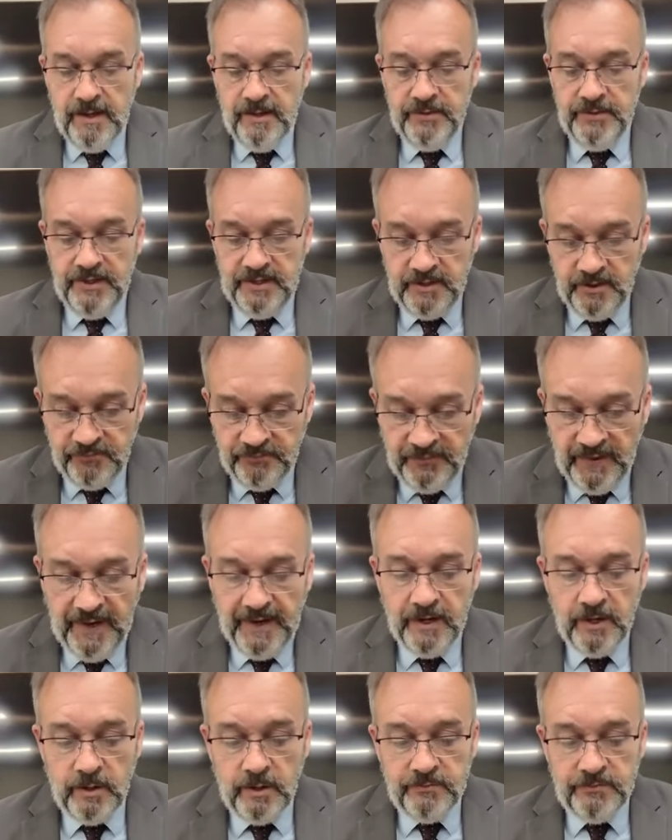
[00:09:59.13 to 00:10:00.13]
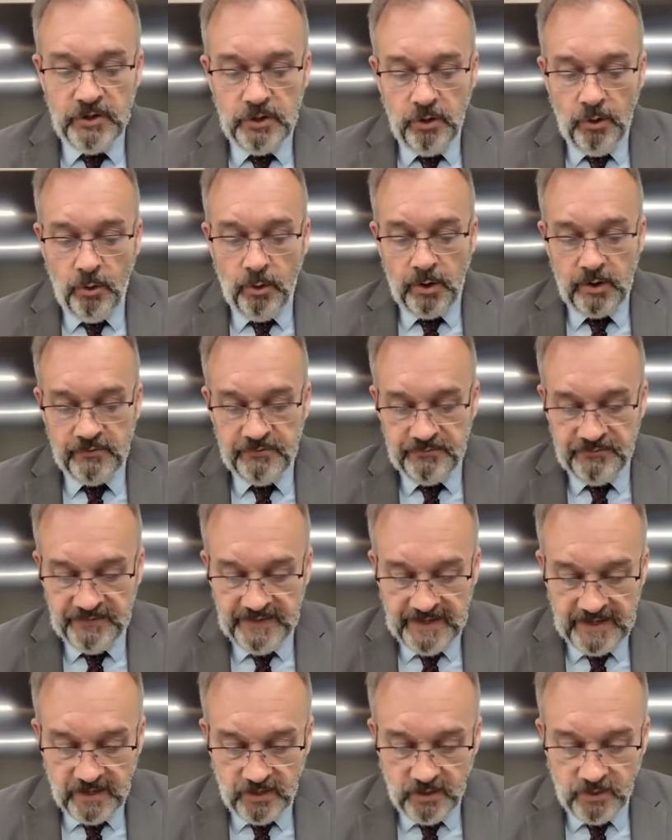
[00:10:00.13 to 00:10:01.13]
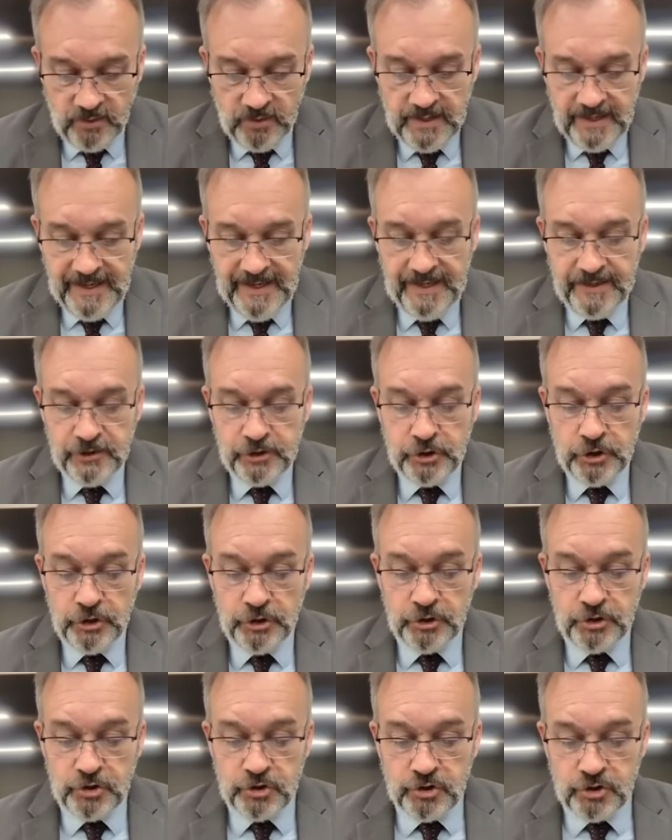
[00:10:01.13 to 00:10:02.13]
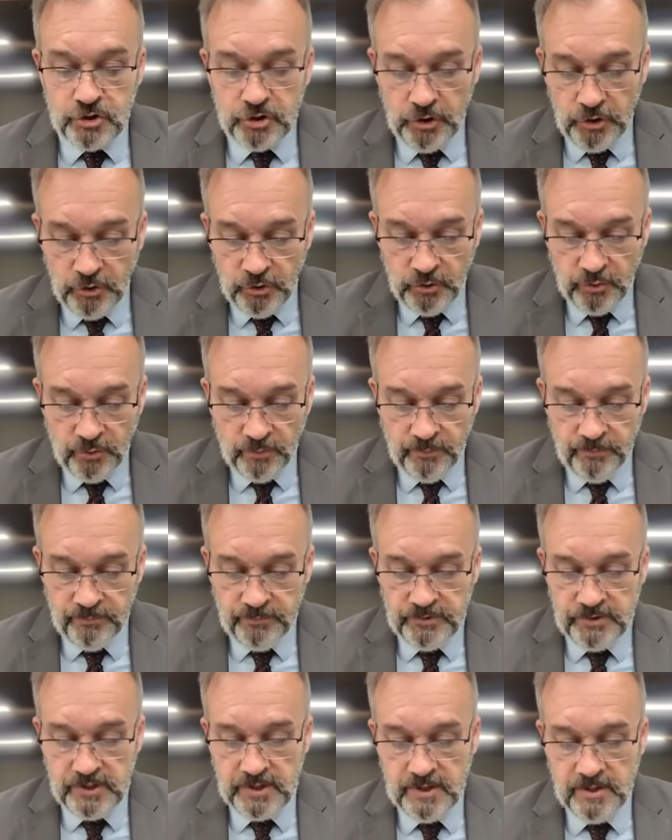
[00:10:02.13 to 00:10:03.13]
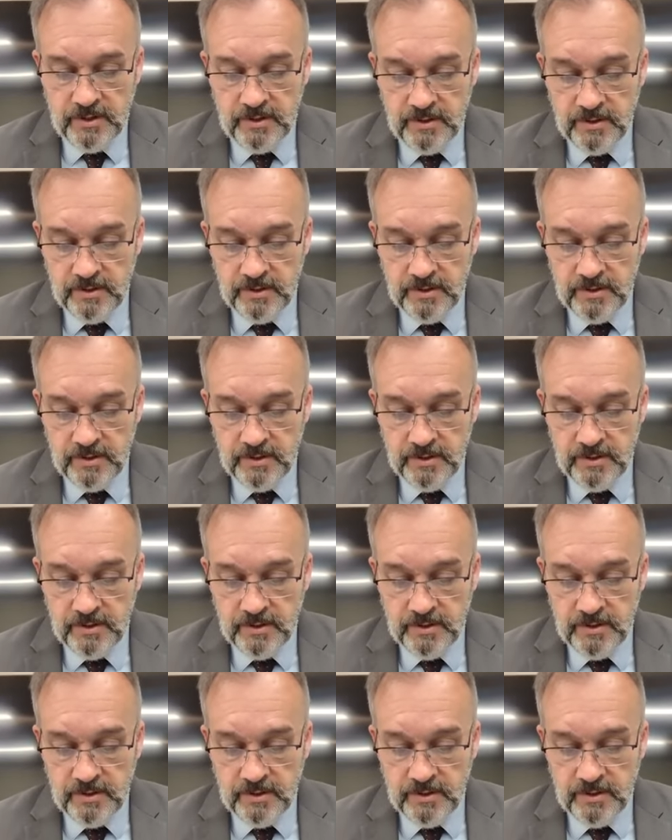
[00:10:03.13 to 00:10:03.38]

Then the fire of the Lord fell and consumed